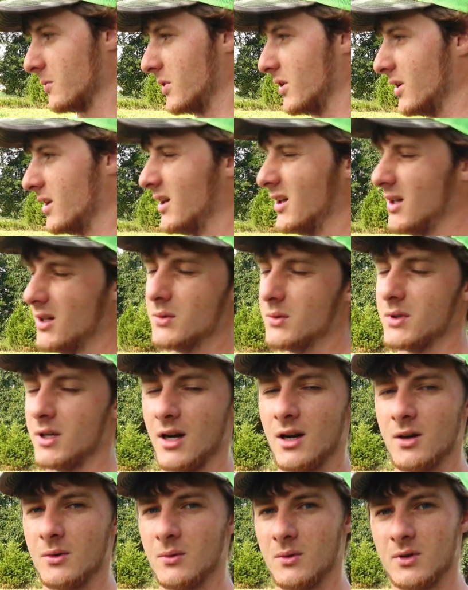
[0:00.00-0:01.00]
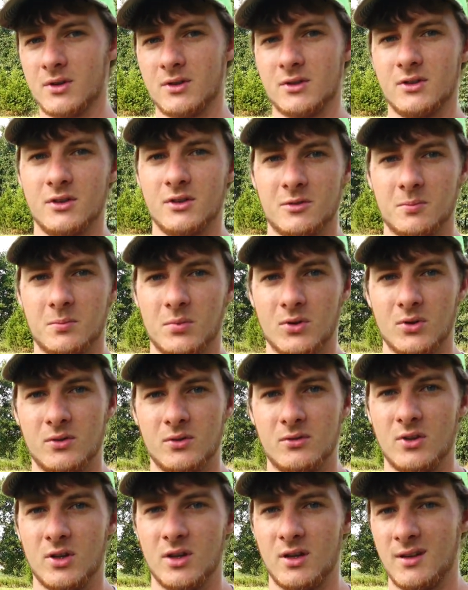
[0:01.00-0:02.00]
But we kind of wanted to just
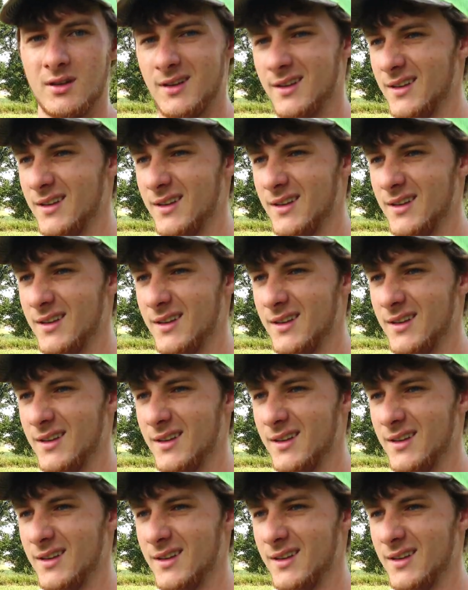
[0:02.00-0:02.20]
prove that